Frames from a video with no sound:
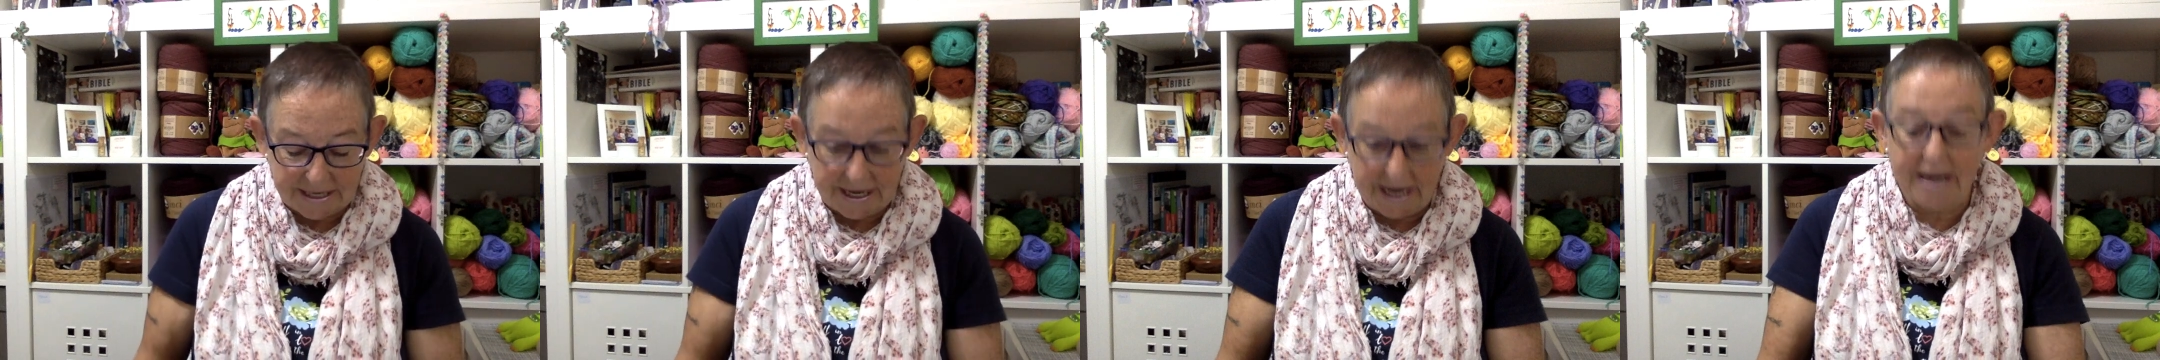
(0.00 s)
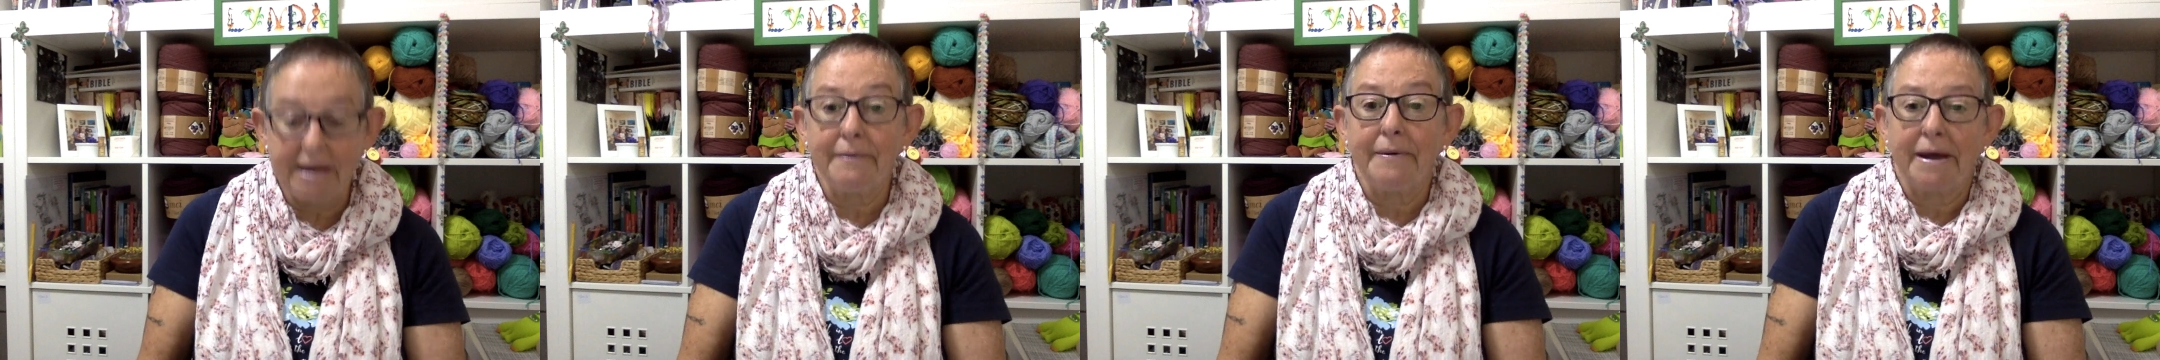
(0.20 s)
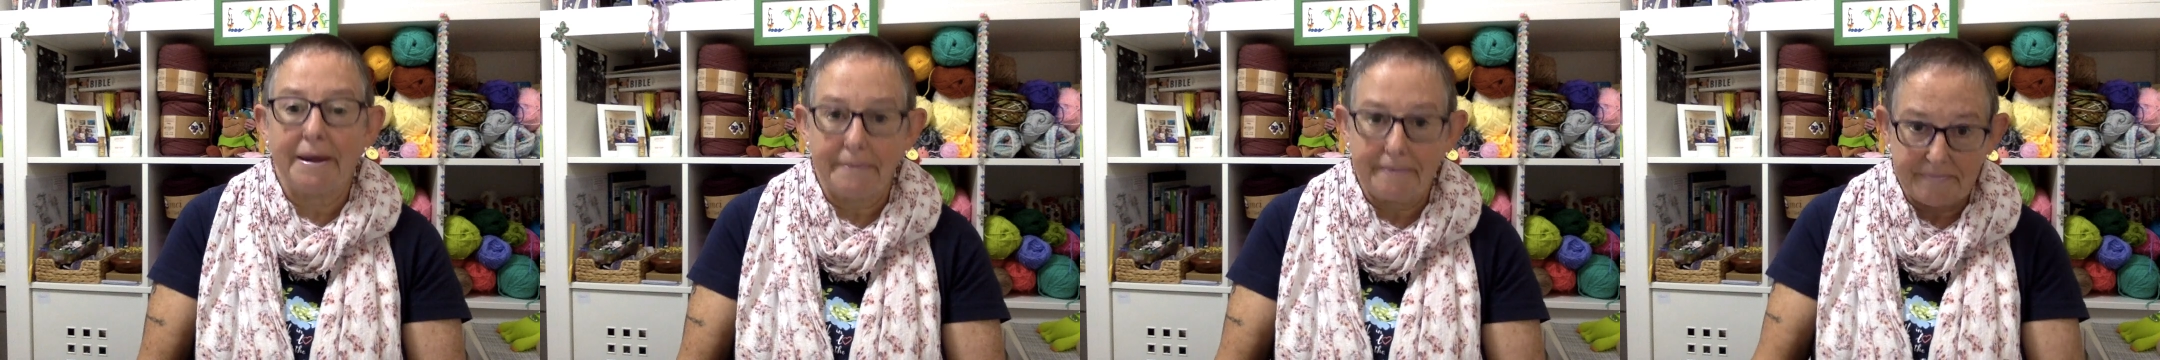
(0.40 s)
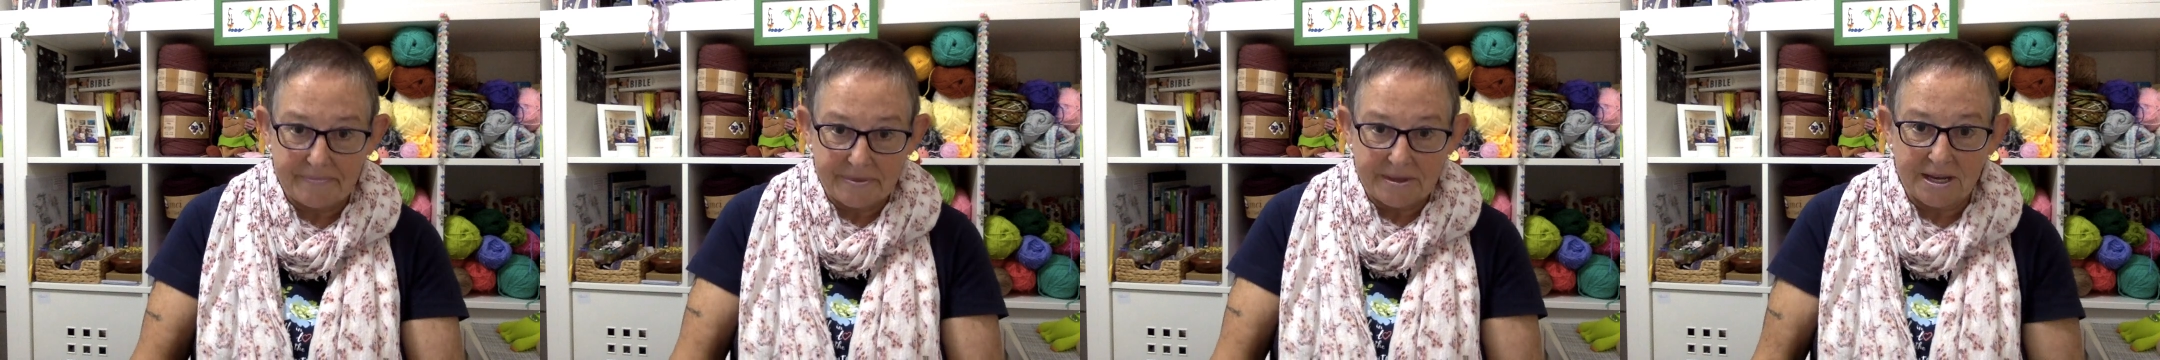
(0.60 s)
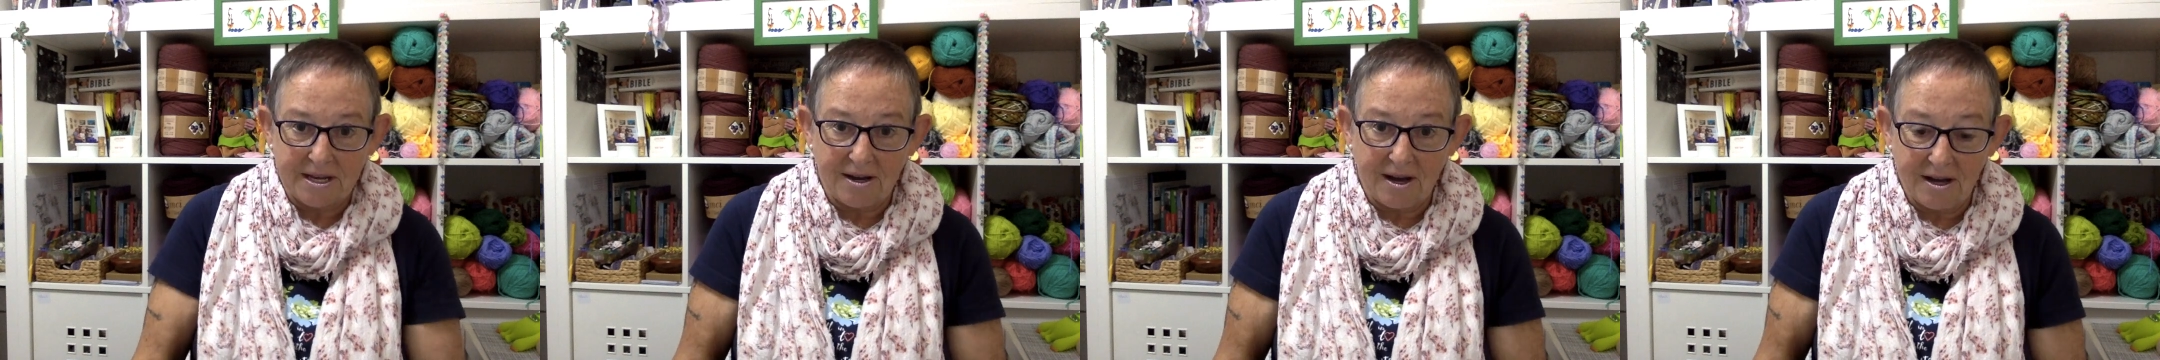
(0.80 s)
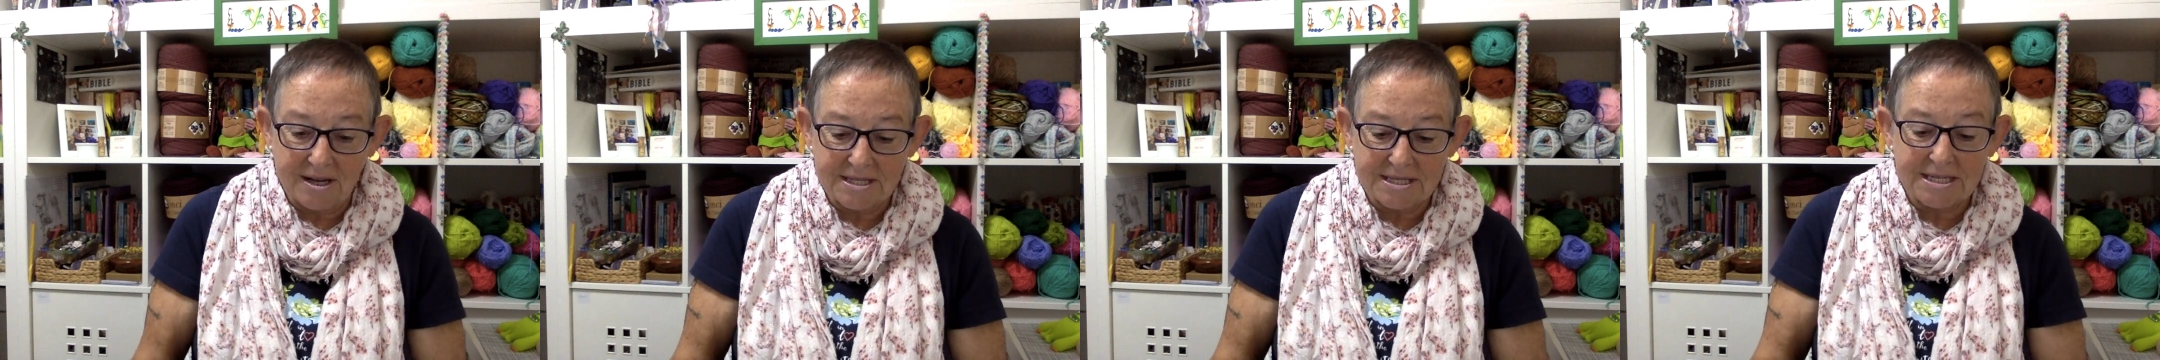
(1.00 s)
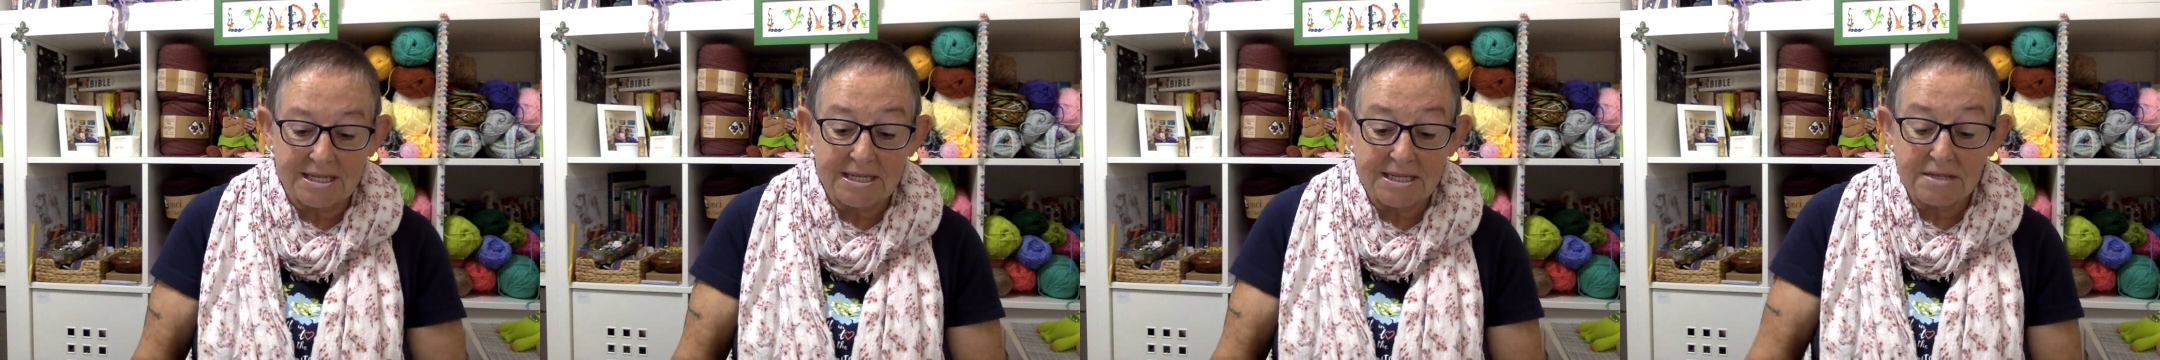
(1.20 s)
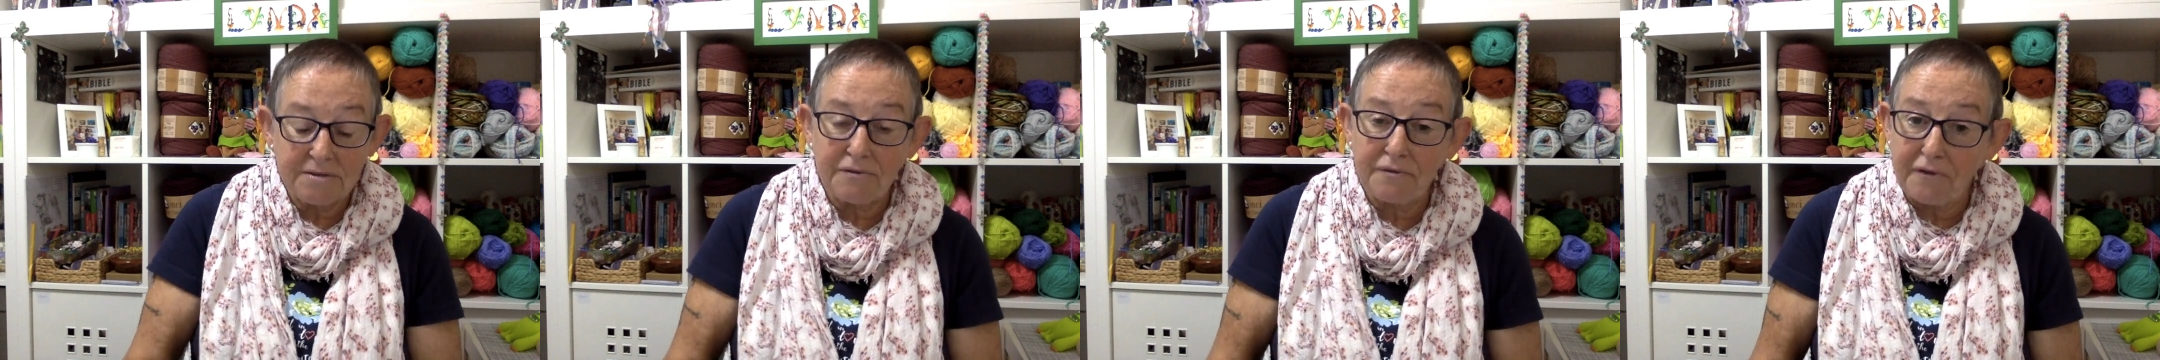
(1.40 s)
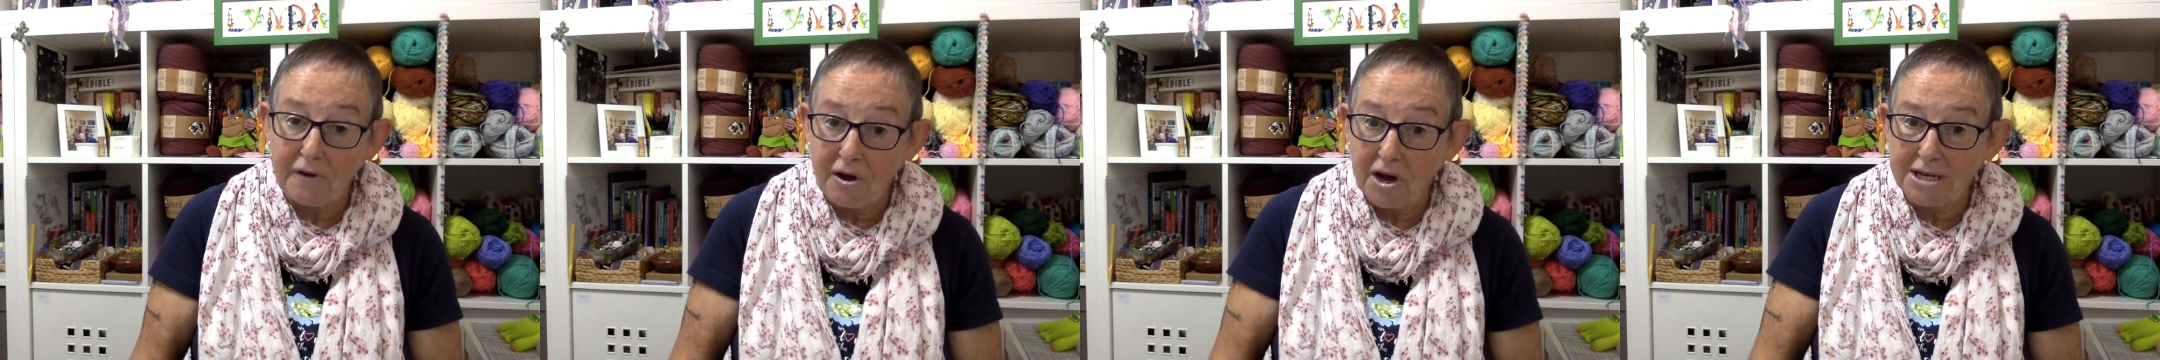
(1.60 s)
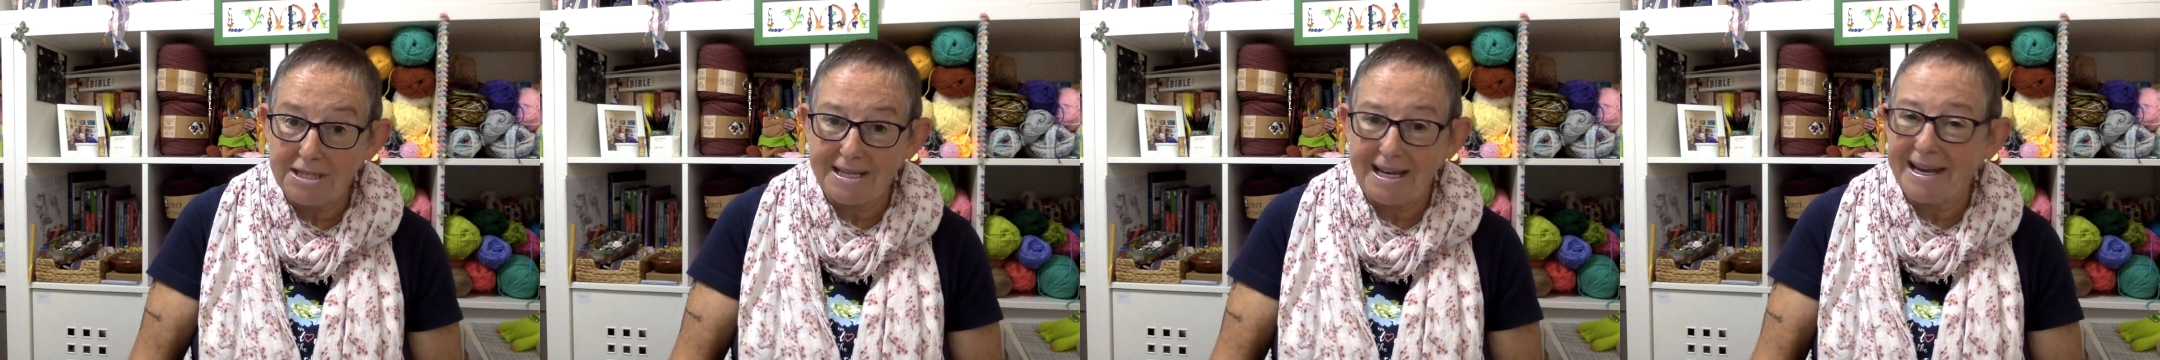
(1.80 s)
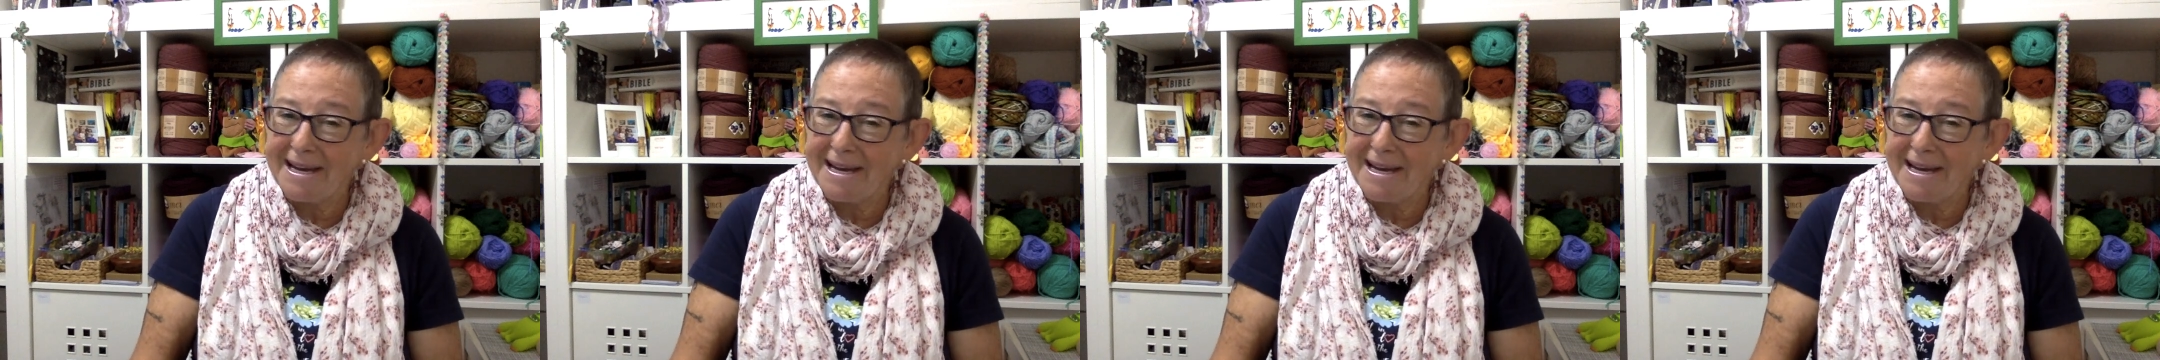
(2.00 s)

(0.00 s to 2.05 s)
Anyway, I did find